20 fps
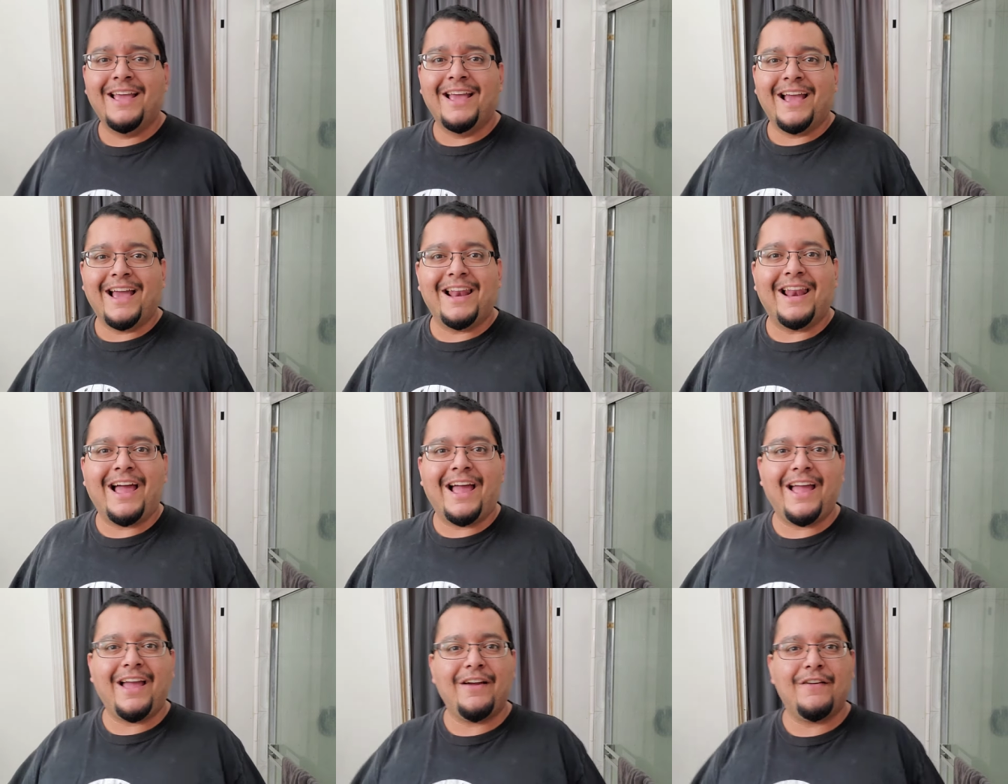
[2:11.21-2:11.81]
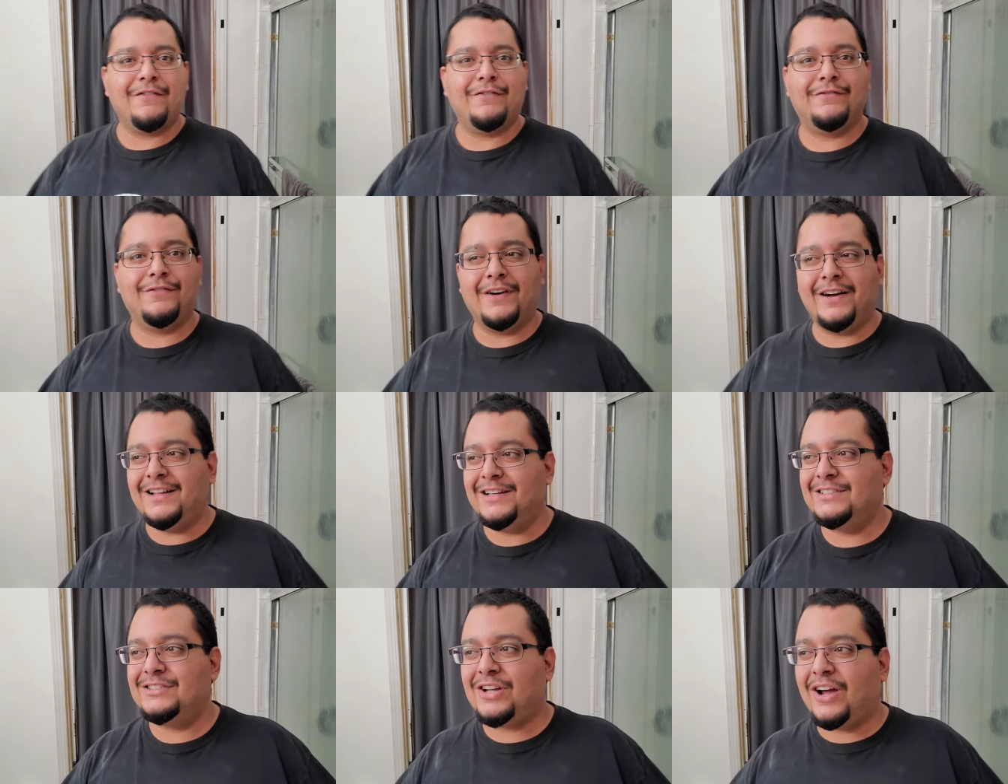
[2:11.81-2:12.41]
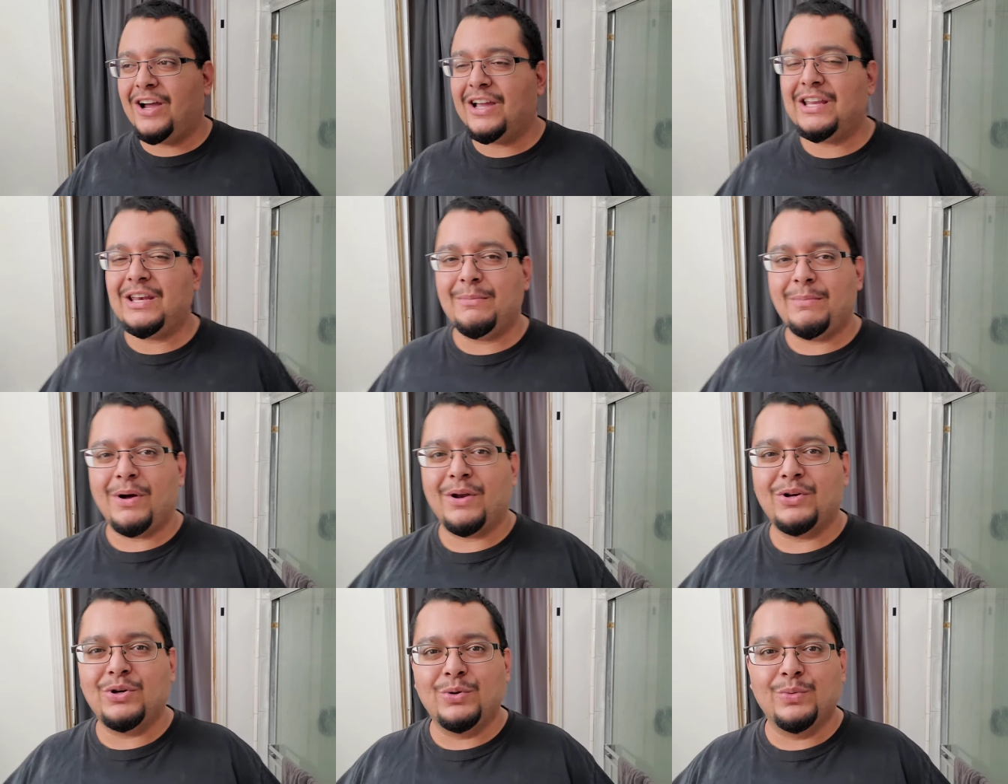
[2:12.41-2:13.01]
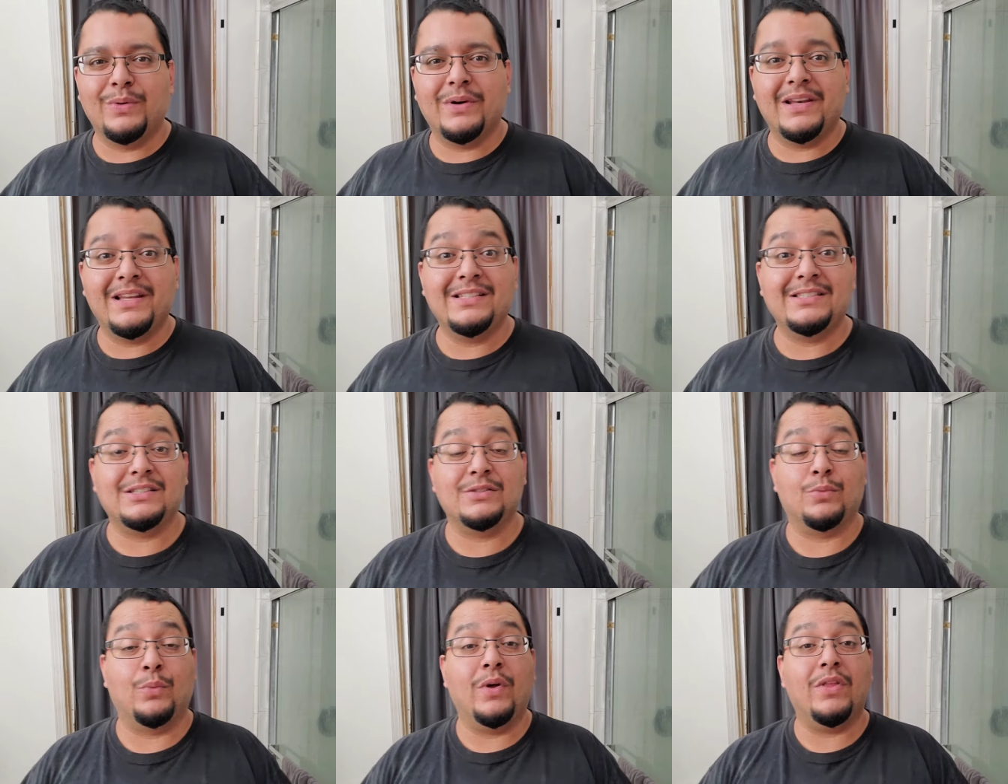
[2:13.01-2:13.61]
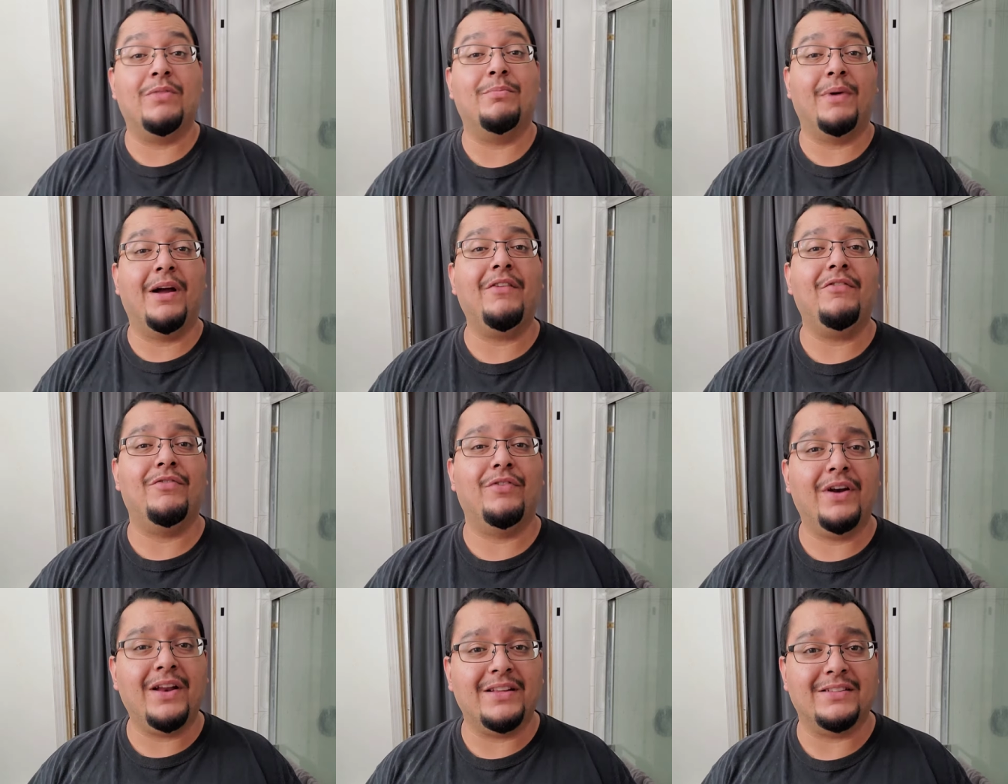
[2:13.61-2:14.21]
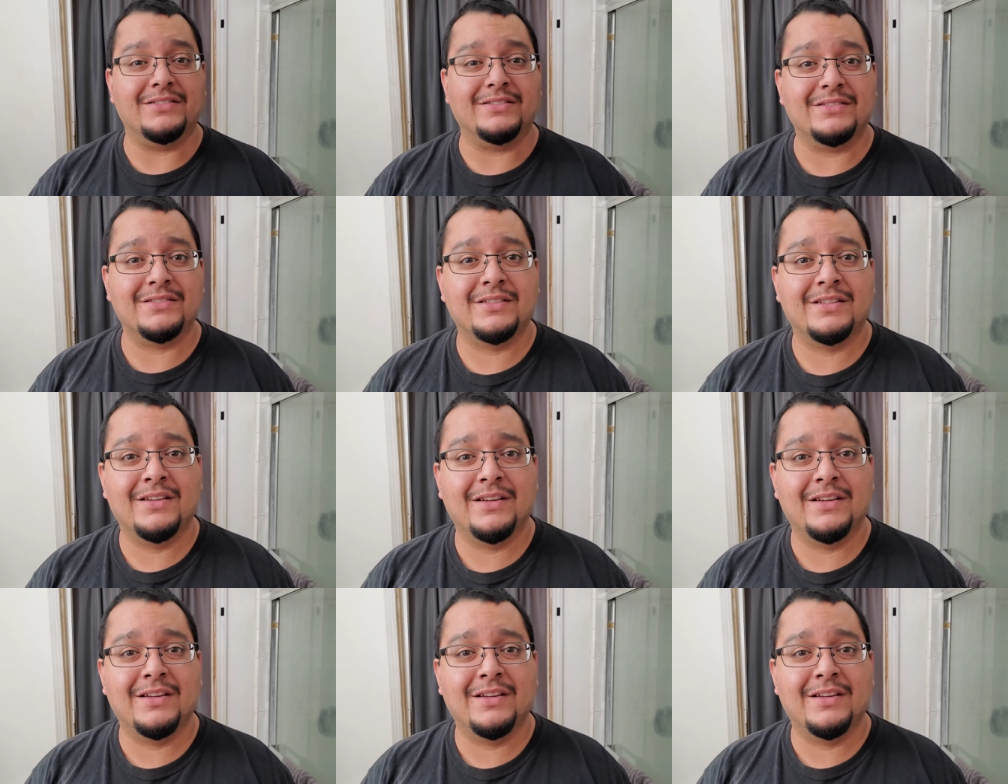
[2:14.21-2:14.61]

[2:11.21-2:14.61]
and I have fun talking about new releases with my friends,